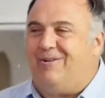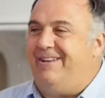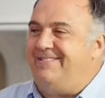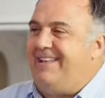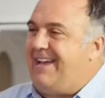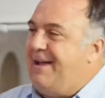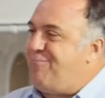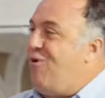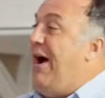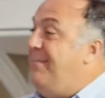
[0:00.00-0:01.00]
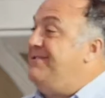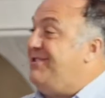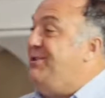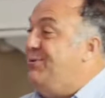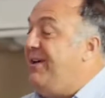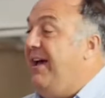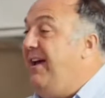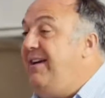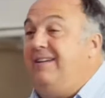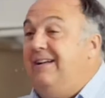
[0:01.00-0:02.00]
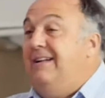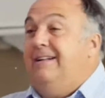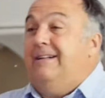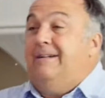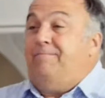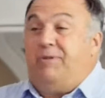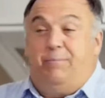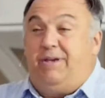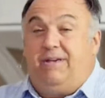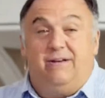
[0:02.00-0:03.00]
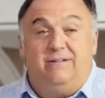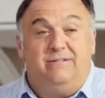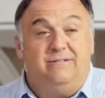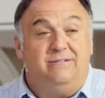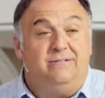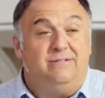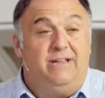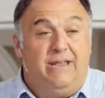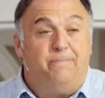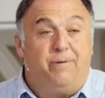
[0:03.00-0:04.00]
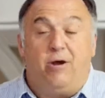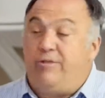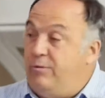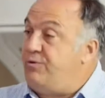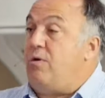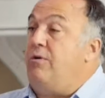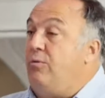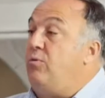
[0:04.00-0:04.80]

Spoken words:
It isn't that God promised the UK to be an empire that was around the